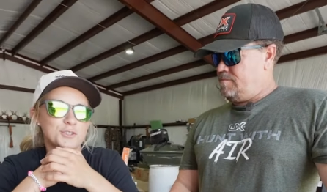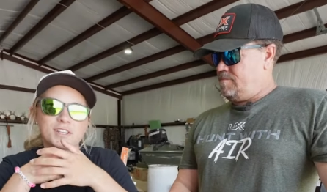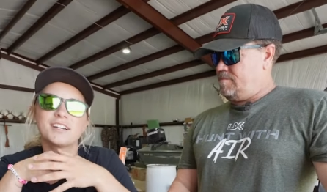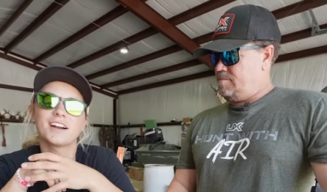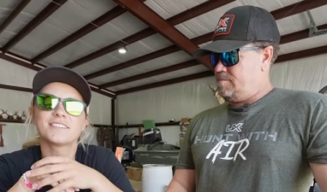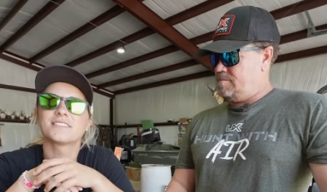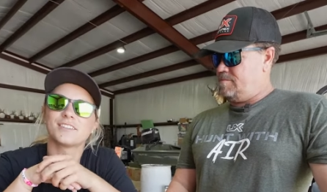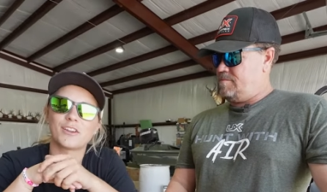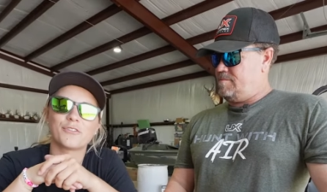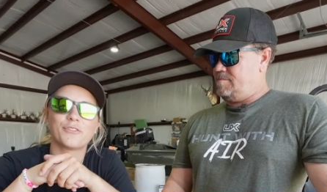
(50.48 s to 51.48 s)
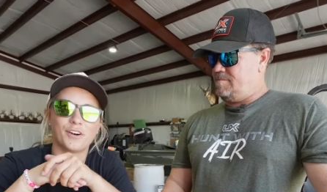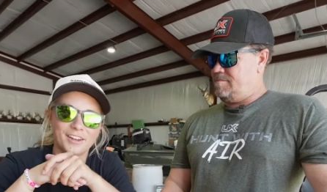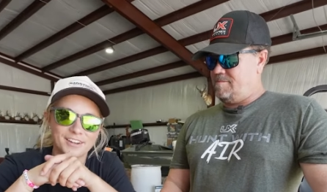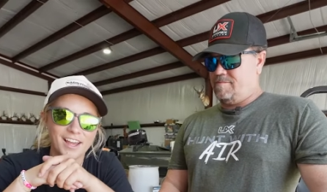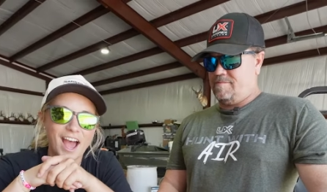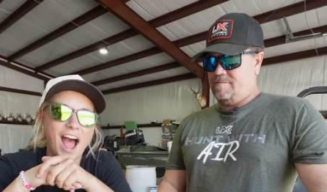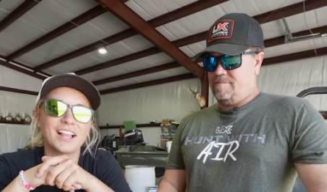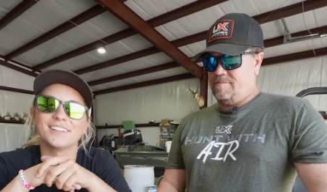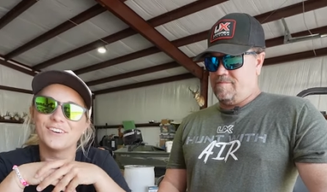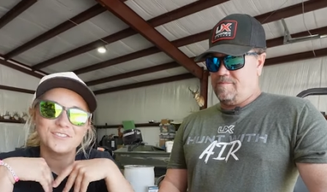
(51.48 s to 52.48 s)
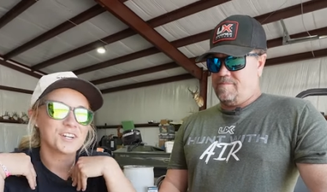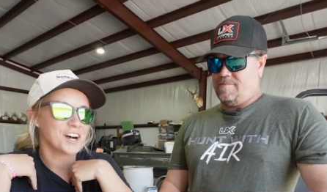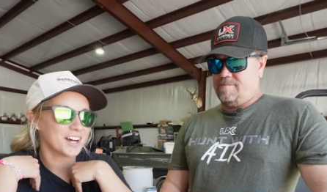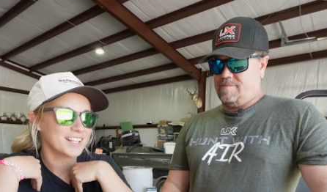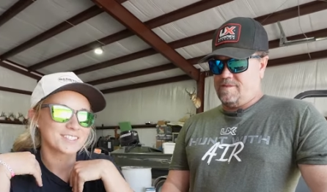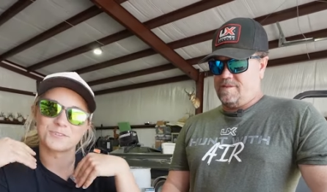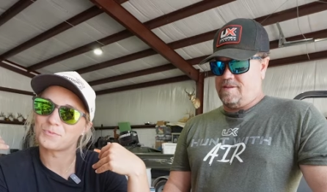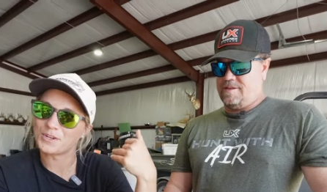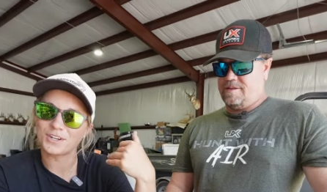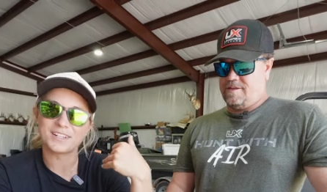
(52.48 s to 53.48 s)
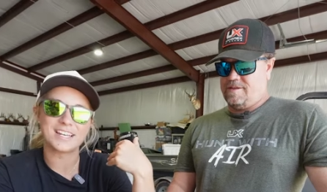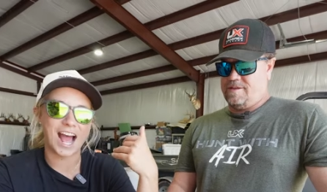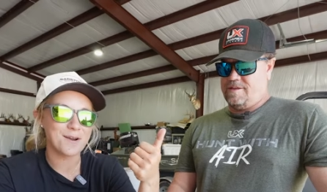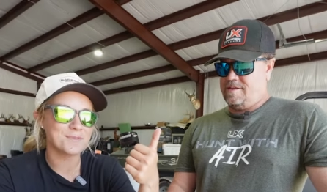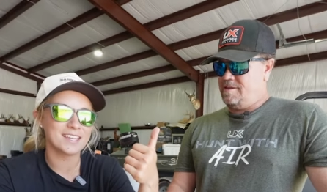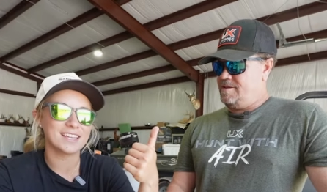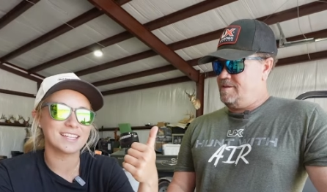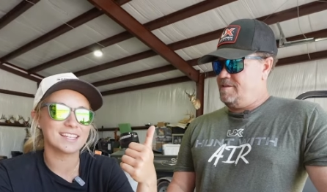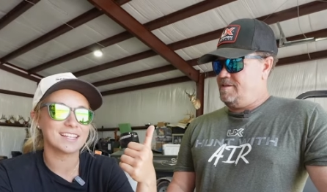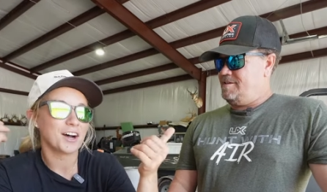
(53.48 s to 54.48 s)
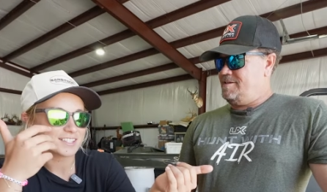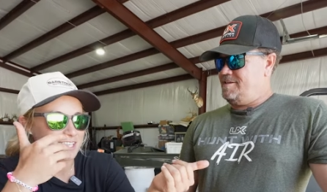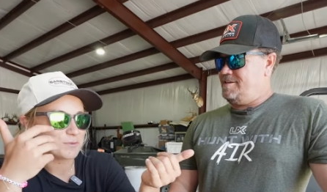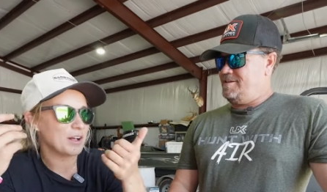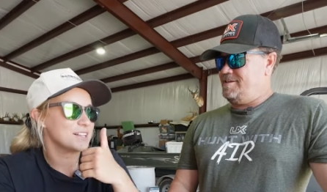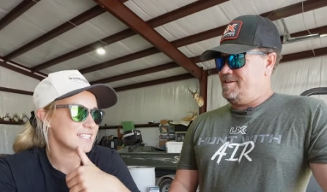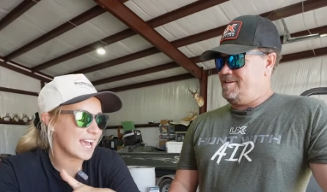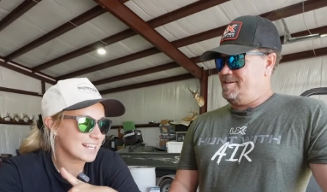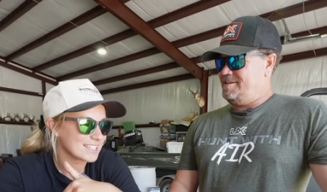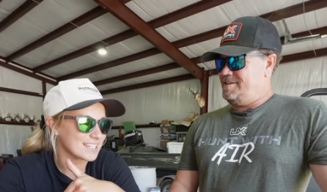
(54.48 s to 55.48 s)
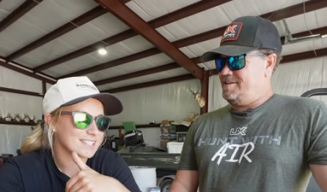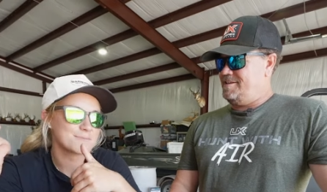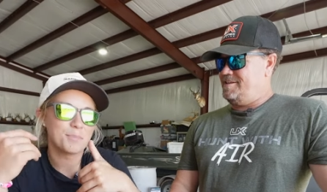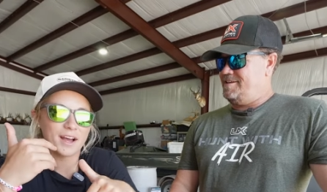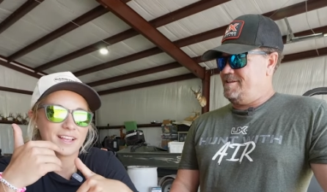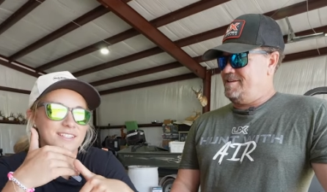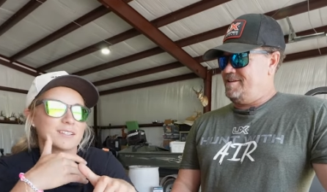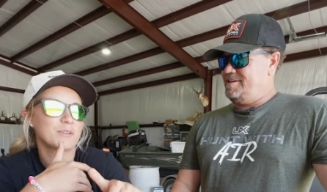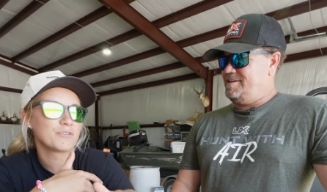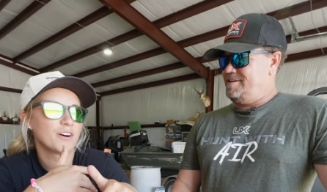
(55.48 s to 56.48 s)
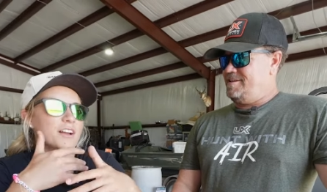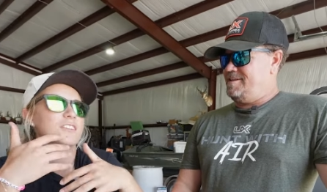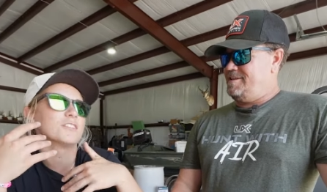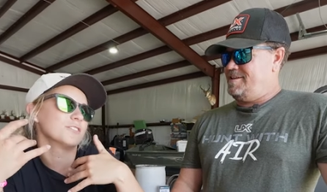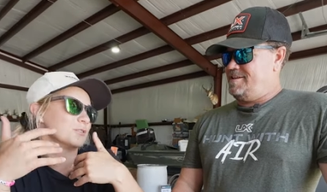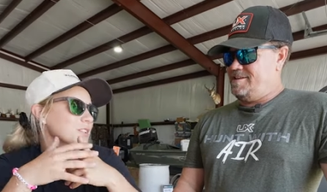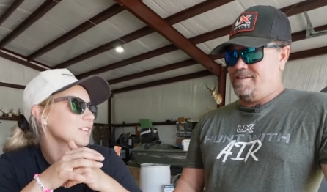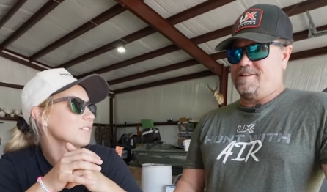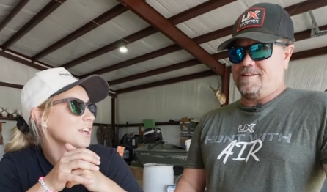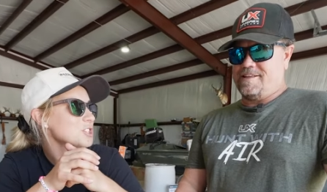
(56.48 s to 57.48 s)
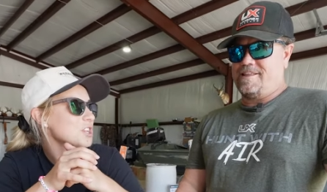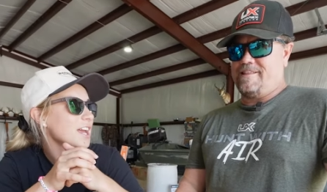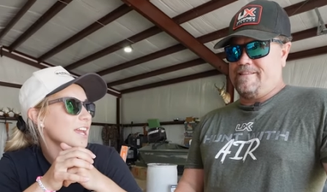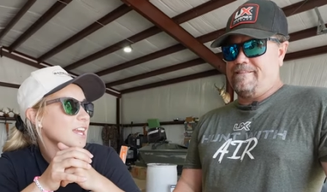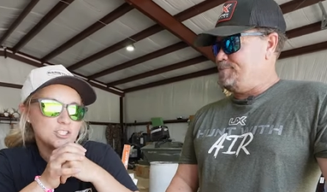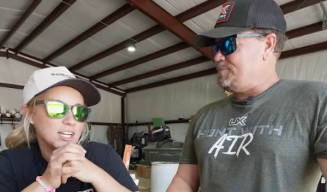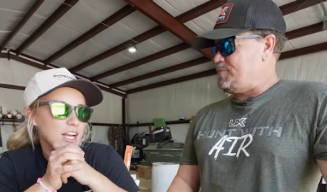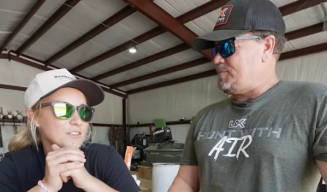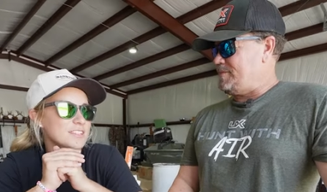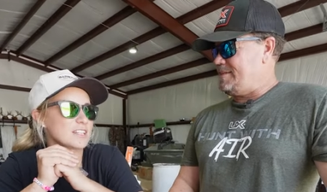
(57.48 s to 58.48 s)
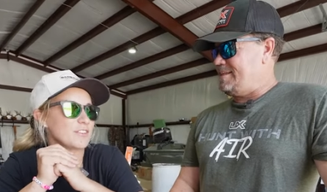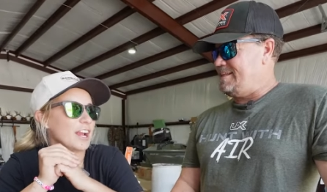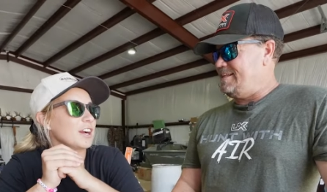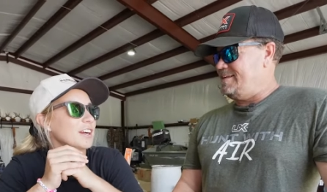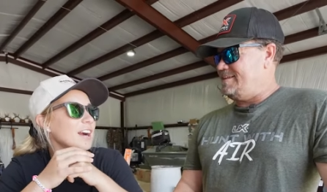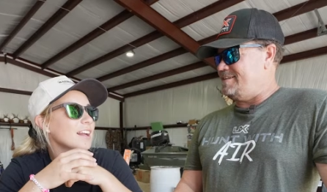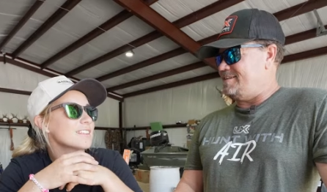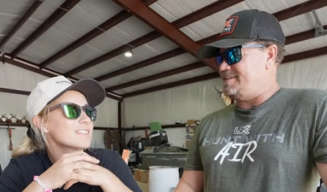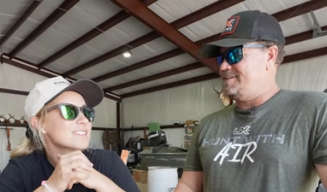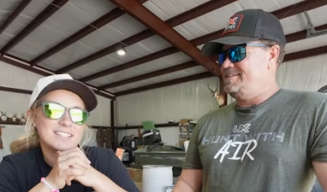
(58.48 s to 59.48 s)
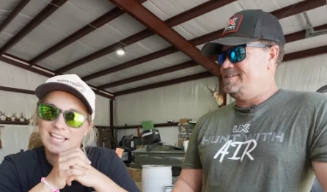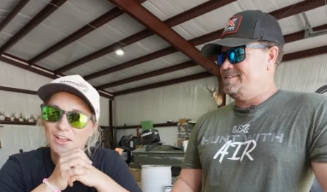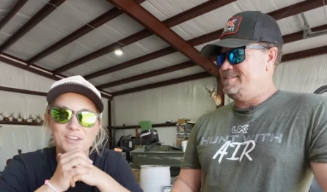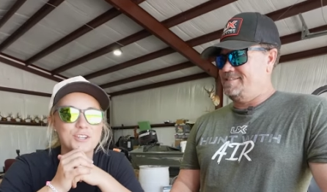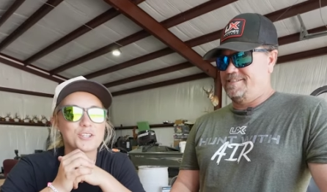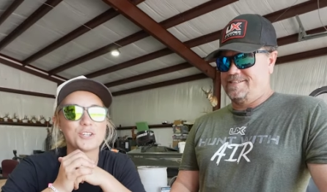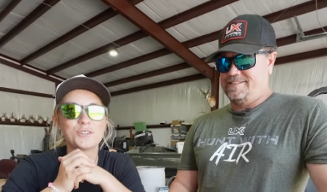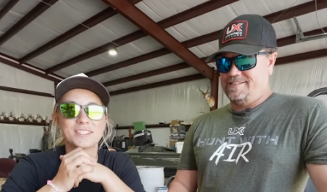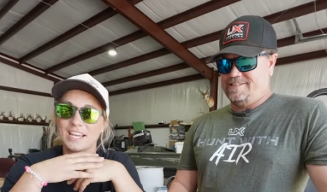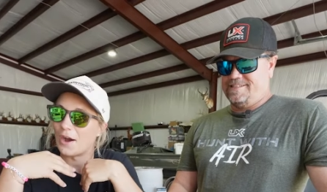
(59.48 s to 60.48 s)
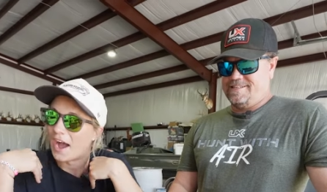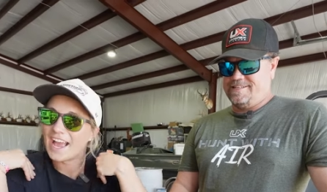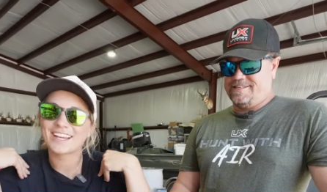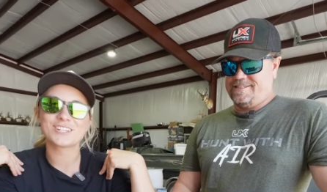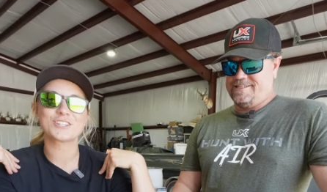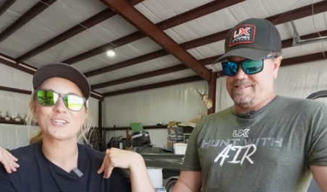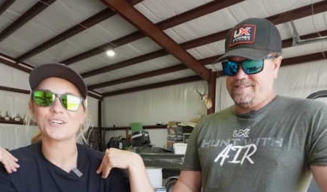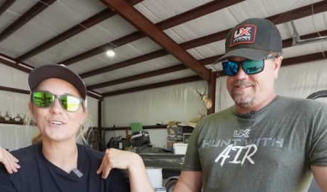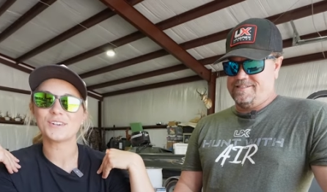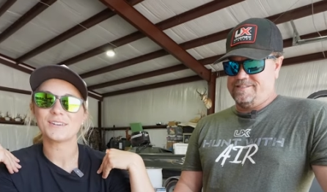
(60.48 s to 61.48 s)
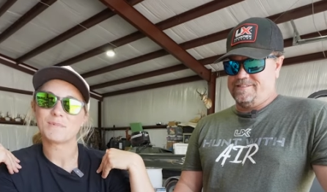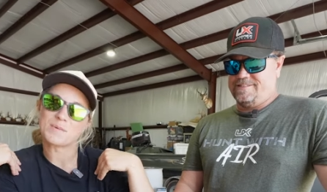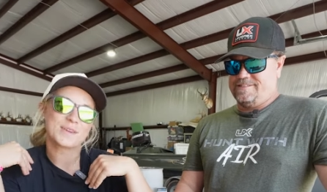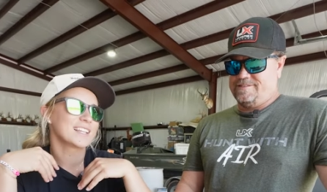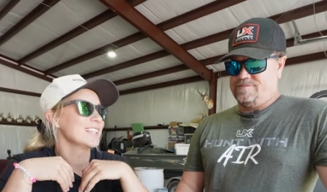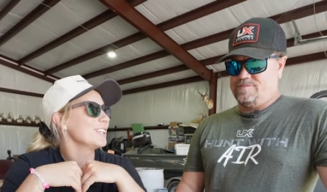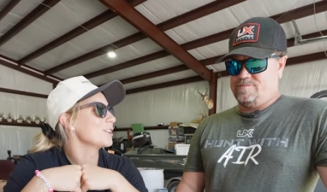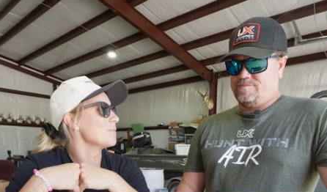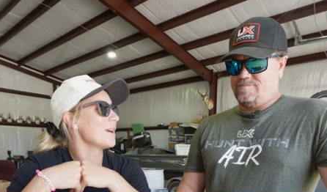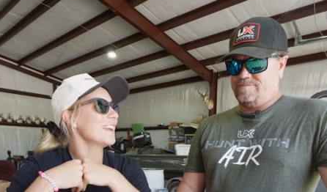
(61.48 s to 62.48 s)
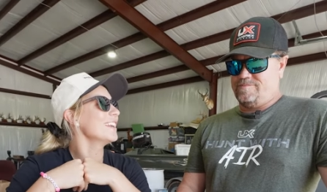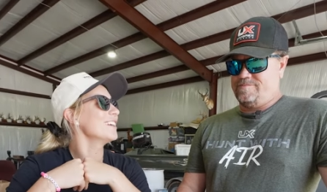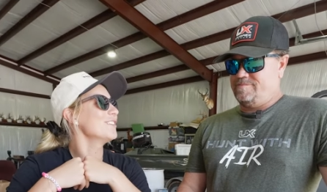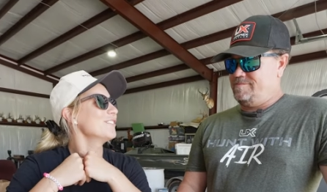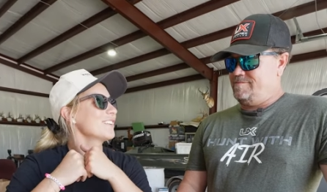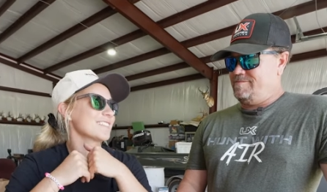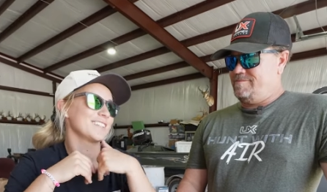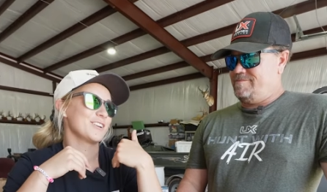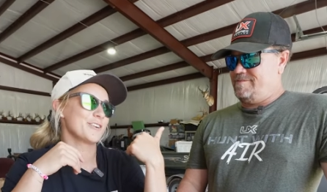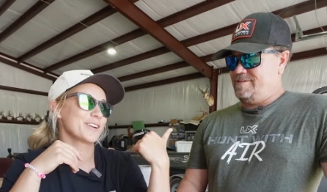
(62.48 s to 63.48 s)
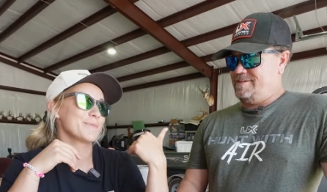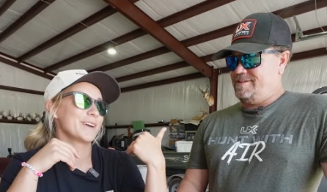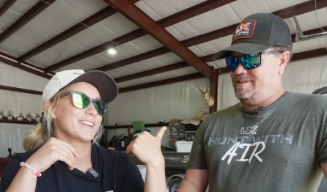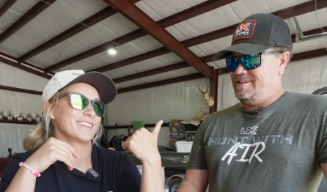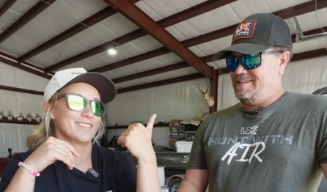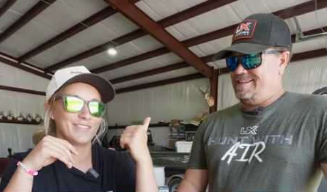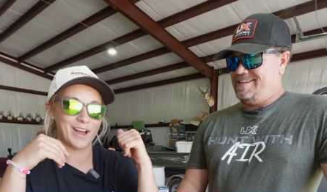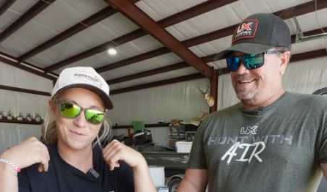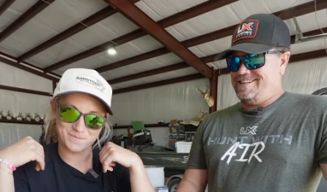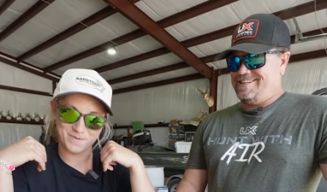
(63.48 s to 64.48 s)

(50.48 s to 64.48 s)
Speaker 1: Shooting guns is a lot of fun. I love to hunt, so it's weird not being hunting while in Texas, but it's gonna be fun to do a little range day, check out these different air guns, yeah. see how they shoot, see how I can shoot, maybe get a little competitive, because I know you're competitive, I'm